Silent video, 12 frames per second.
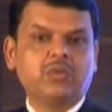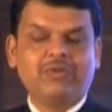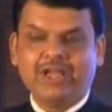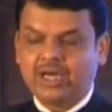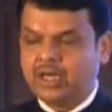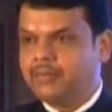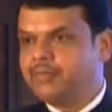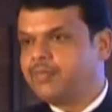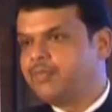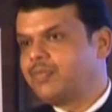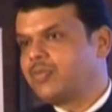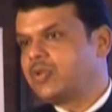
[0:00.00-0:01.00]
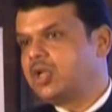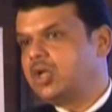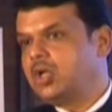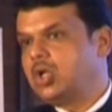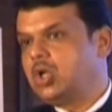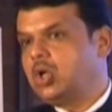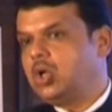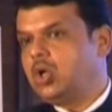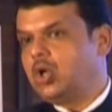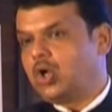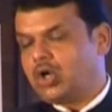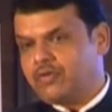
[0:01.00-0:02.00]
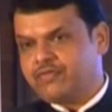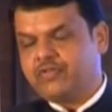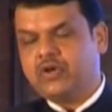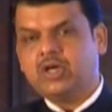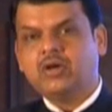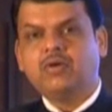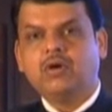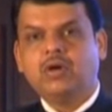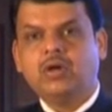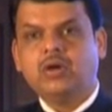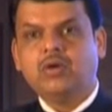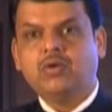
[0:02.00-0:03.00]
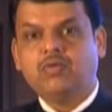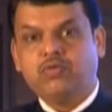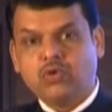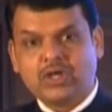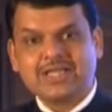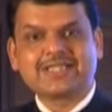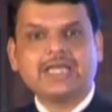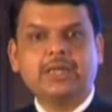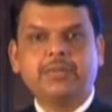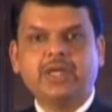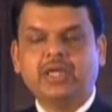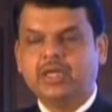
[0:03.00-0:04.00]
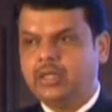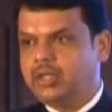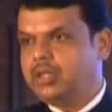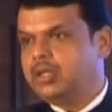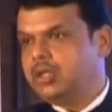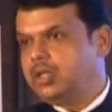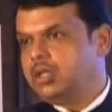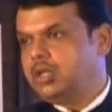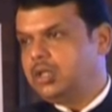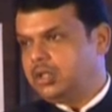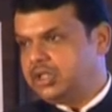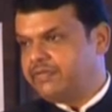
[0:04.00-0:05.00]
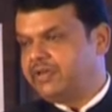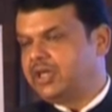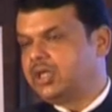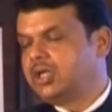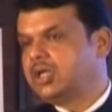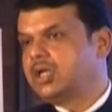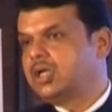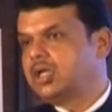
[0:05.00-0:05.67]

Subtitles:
where a lot of focus can be given.